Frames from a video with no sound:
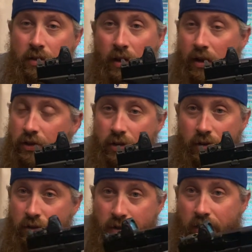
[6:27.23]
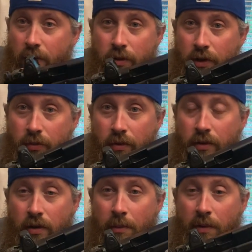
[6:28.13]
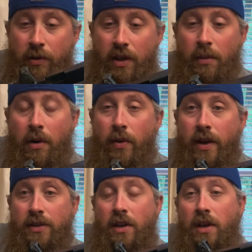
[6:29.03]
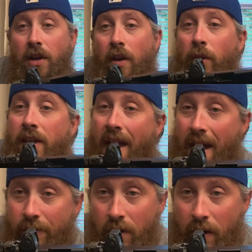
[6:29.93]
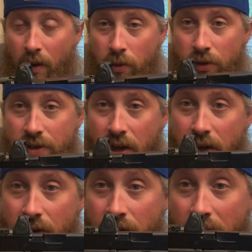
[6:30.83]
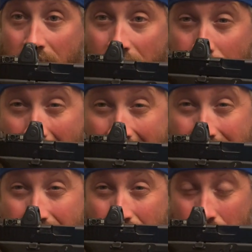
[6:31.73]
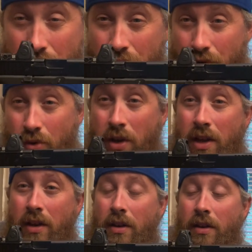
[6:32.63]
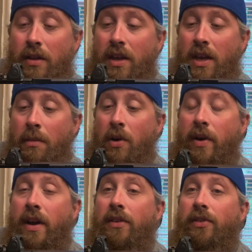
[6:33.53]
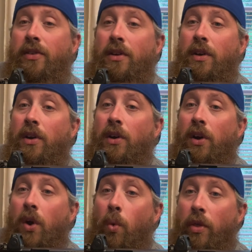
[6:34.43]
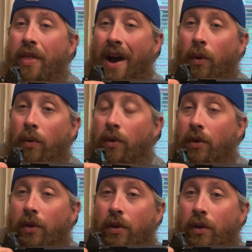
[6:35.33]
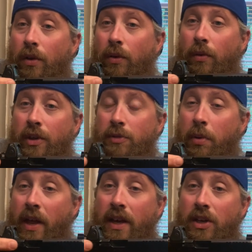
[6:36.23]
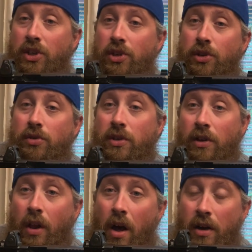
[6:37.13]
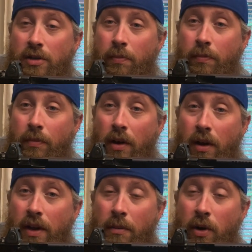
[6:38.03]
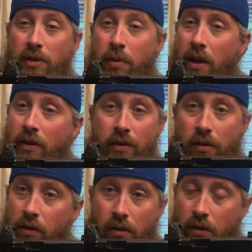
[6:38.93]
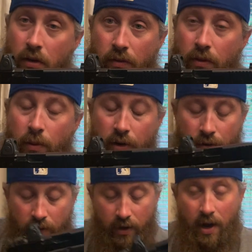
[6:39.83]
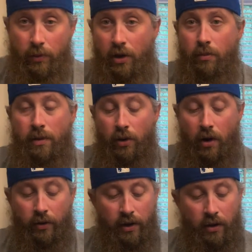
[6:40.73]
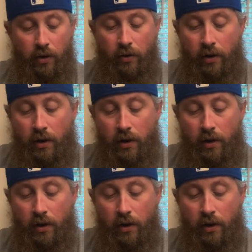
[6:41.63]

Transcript: I should just stick with this one. I mean, with the MOS, the only caveat I will say is, if you're asking, should you get the MOS without this plate and just using Glock's MOS plates? No, I wouldn't do that. I would go milled all day long.